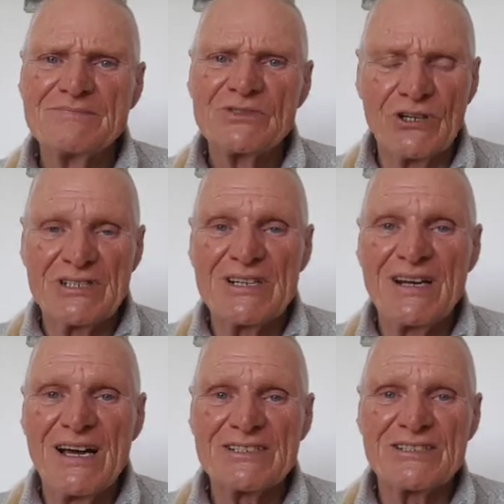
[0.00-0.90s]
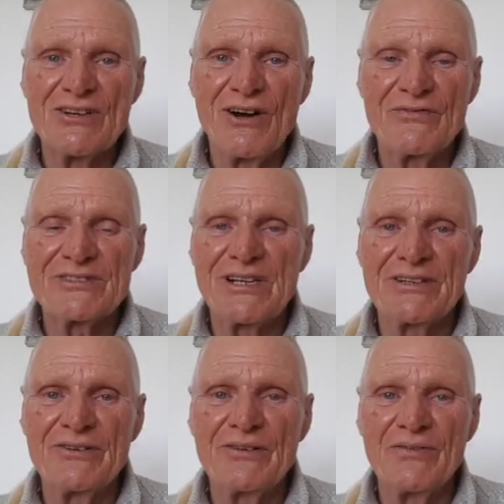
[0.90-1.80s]
took his glasses off, sat
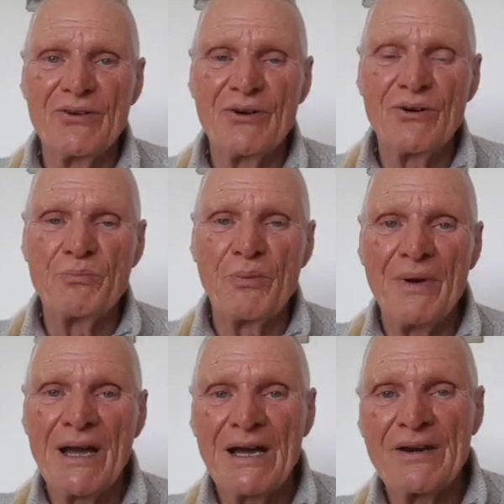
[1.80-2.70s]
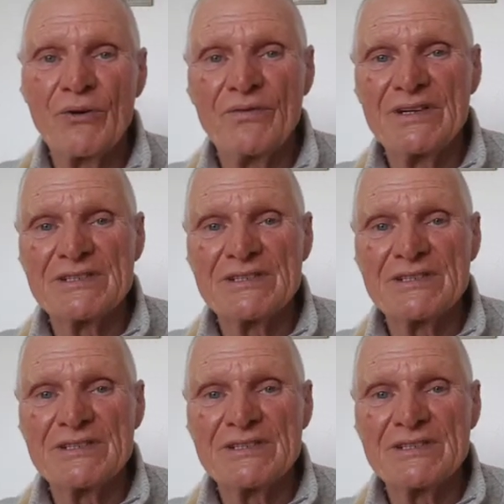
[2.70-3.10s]
on the floor, put my hand over his